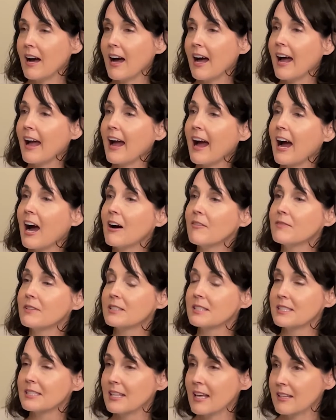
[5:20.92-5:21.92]
have a
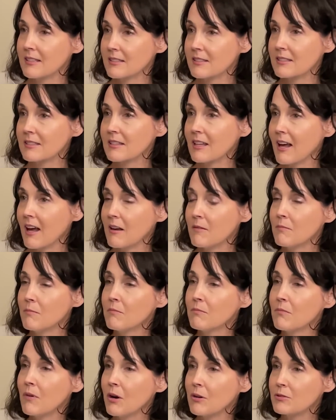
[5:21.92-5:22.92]
sense that
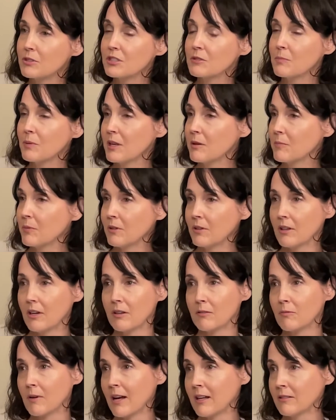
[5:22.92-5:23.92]
most people
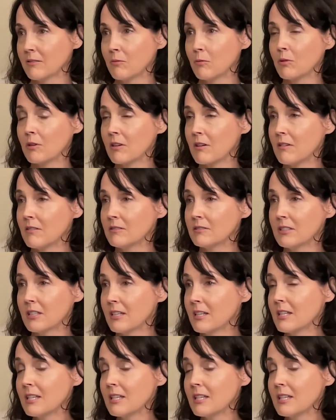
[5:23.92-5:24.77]
around the world,